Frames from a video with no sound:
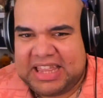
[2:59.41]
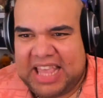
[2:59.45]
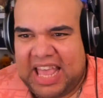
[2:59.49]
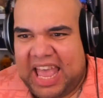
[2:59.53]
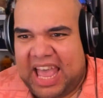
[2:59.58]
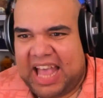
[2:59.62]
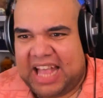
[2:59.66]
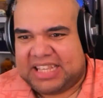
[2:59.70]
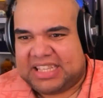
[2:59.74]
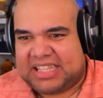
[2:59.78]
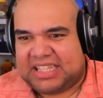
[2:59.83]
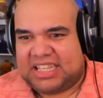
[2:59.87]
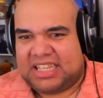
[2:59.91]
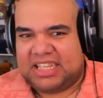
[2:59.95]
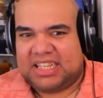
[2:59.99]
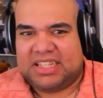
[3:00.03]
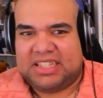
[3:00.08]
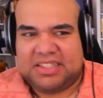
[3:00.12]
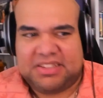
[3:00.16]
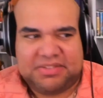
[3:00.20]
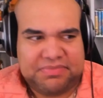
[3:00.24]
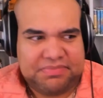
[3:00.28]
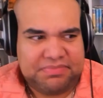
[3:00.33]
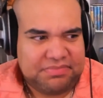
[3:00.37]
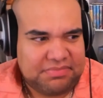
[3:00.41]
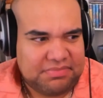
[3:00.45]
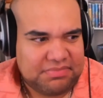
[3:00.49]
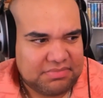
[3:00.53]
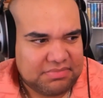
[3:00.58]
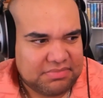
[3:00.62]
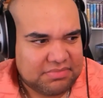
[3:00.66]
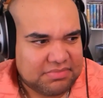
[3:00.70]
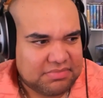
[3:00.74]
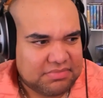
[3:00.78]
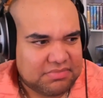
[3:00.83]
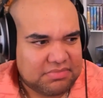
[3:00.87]
that? I
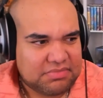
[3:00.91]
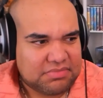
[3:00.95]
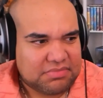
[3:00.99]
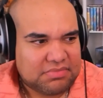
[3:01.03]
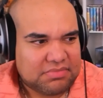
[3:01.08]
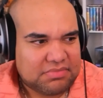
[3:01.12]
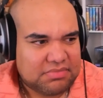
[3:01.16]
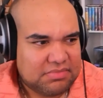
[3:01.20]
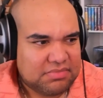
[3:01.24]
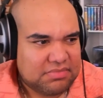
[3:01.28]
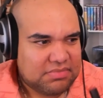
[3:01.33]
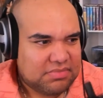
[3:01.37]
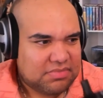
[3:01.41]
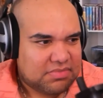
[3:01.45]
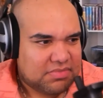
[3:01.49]
know it's hard to quit